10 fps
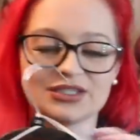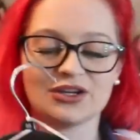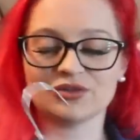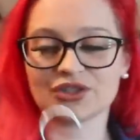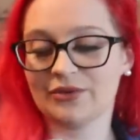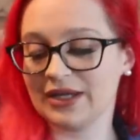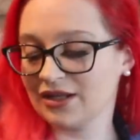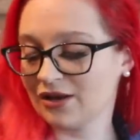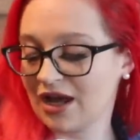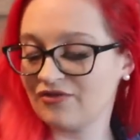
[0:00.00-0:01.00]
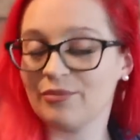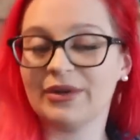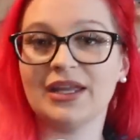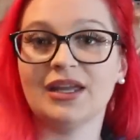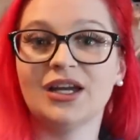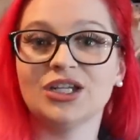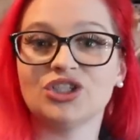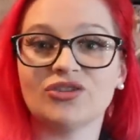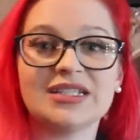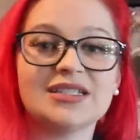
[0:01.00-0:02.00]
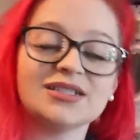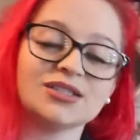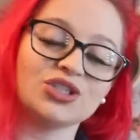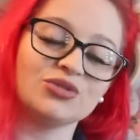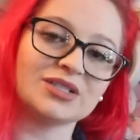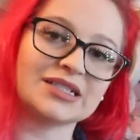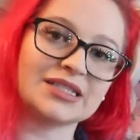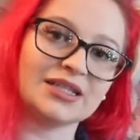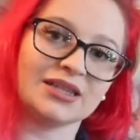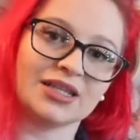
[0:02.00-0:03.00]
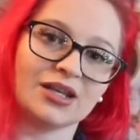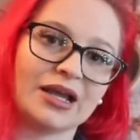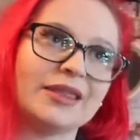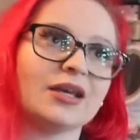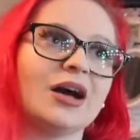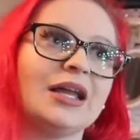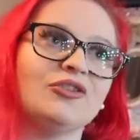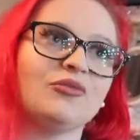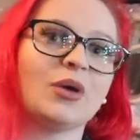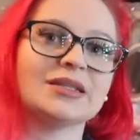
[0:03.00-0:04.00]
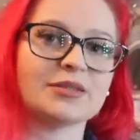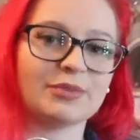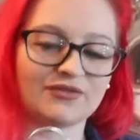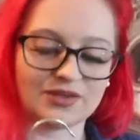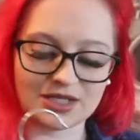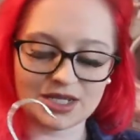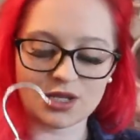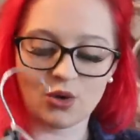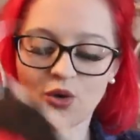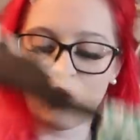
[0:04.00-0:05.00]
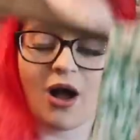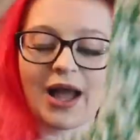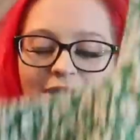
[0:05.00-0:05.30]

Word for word: style, so it'll either be dresses, as you would have seen there, like the kind of ones above the knee, or I